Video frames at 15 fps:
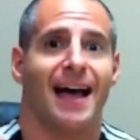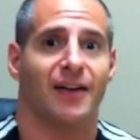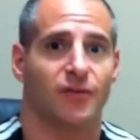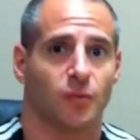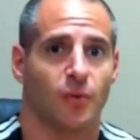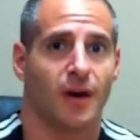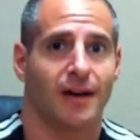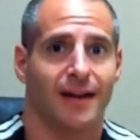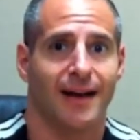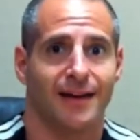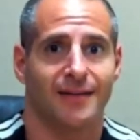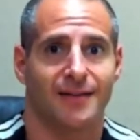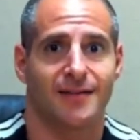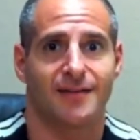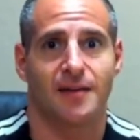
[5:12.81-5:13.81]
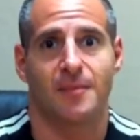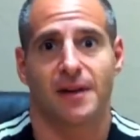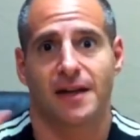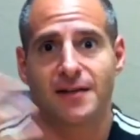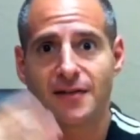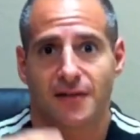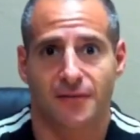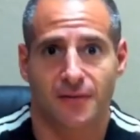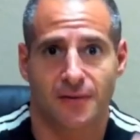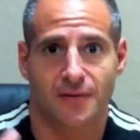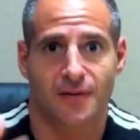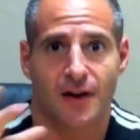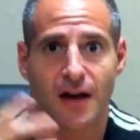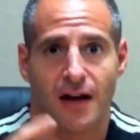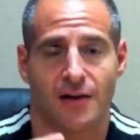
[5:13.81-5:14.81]
as well as it stimulates different
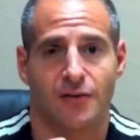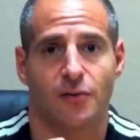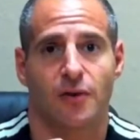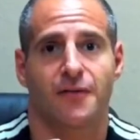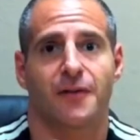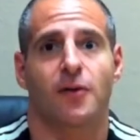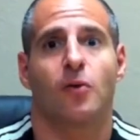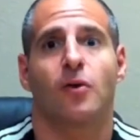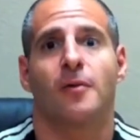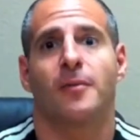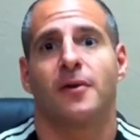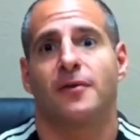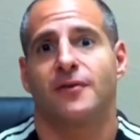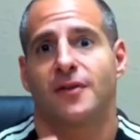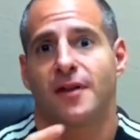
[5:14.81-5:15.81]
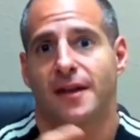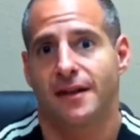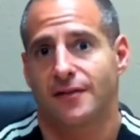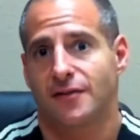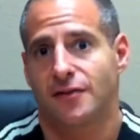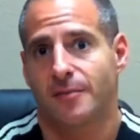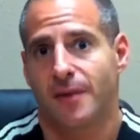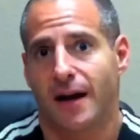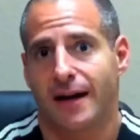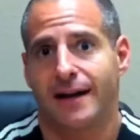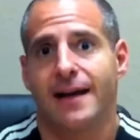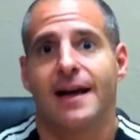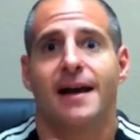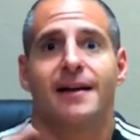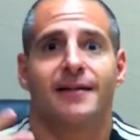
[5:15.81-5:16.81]
endorphic hormones and things in your
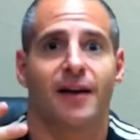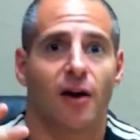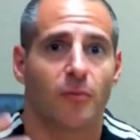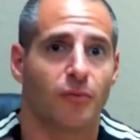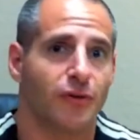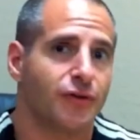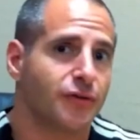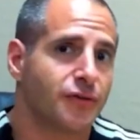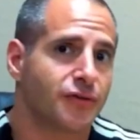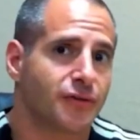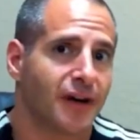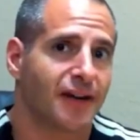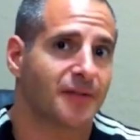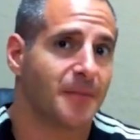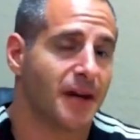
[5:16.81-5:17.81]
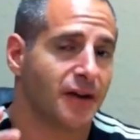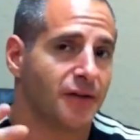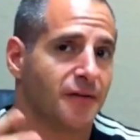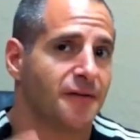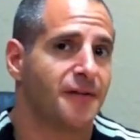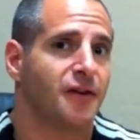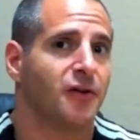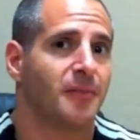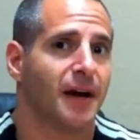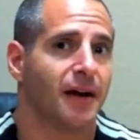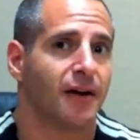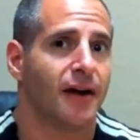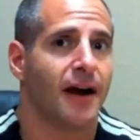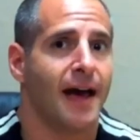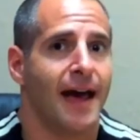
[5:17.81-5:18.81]
body to help reduce stress, make you feel
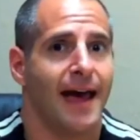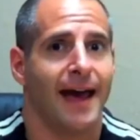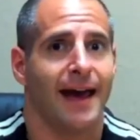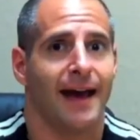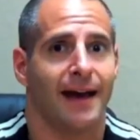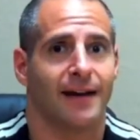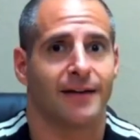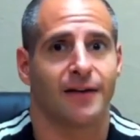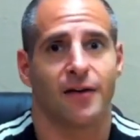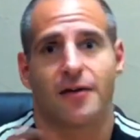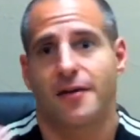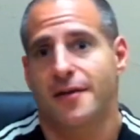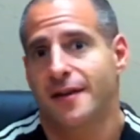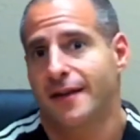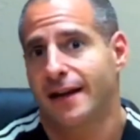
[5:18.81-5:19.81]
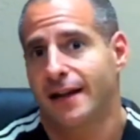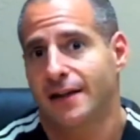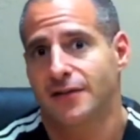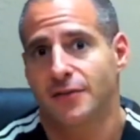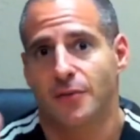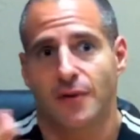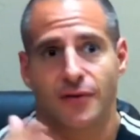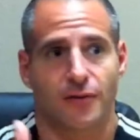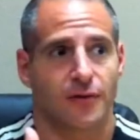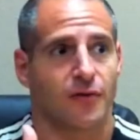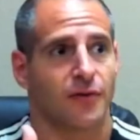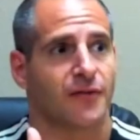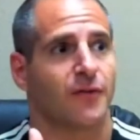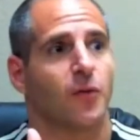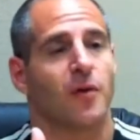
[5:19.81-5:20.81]
better. And another thing that I like to do when during
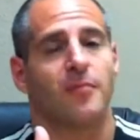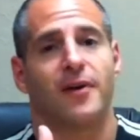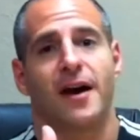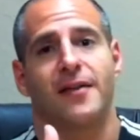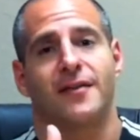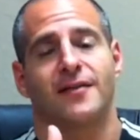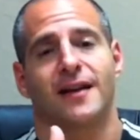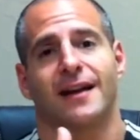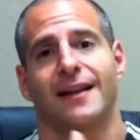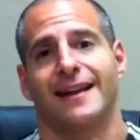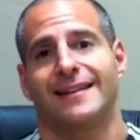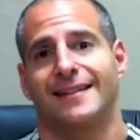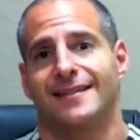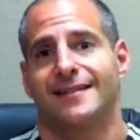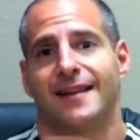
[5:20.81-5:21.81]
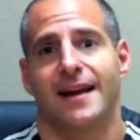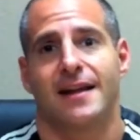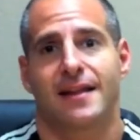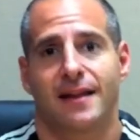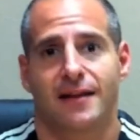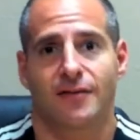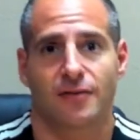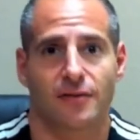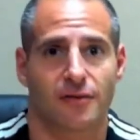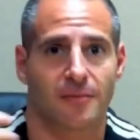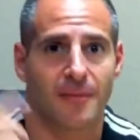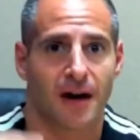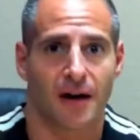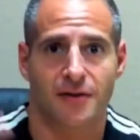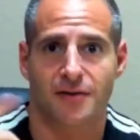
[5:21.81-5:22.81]
those 4 breaths is I like to say things or little
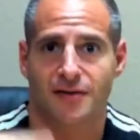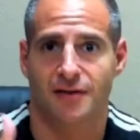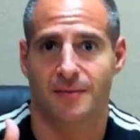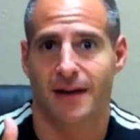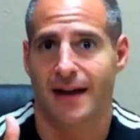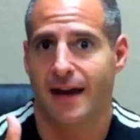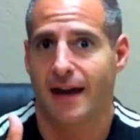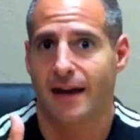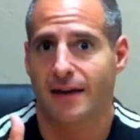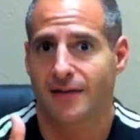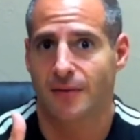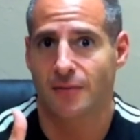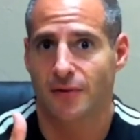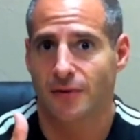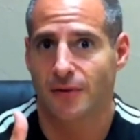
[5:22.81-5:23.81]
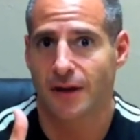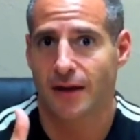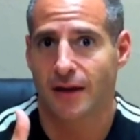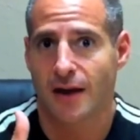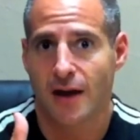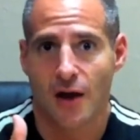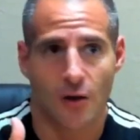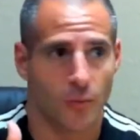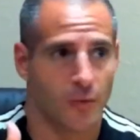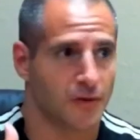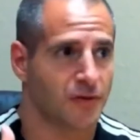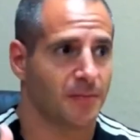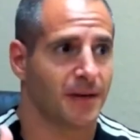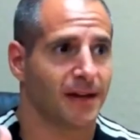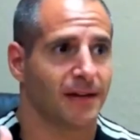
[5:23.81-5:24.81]
mantras in my head as I'm doing it, which
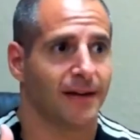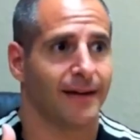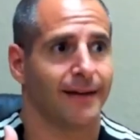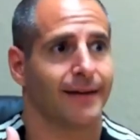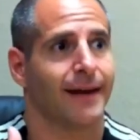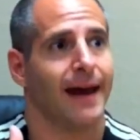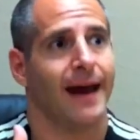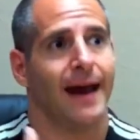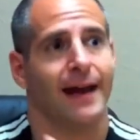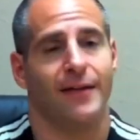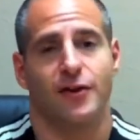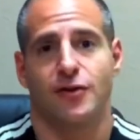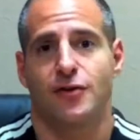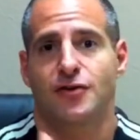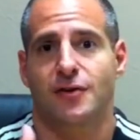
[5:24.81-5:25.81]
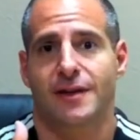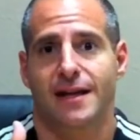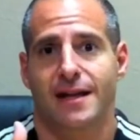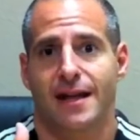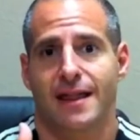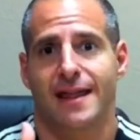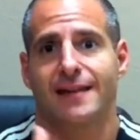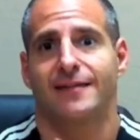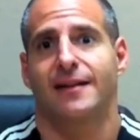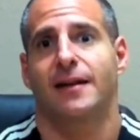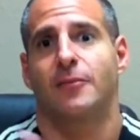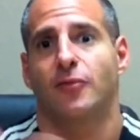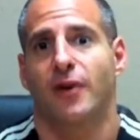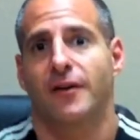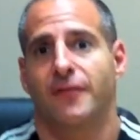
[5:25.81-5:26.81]
would be like, and they're usually things that
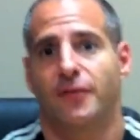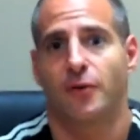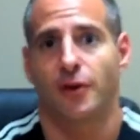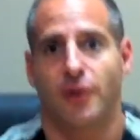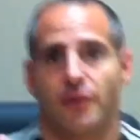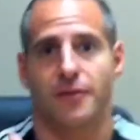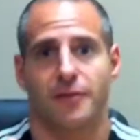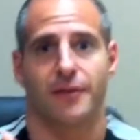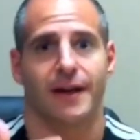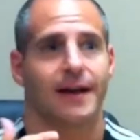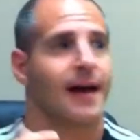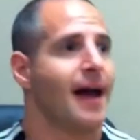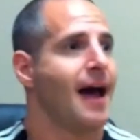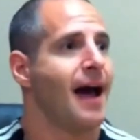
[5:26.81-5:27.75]
I'm grateful for. Go with you, like,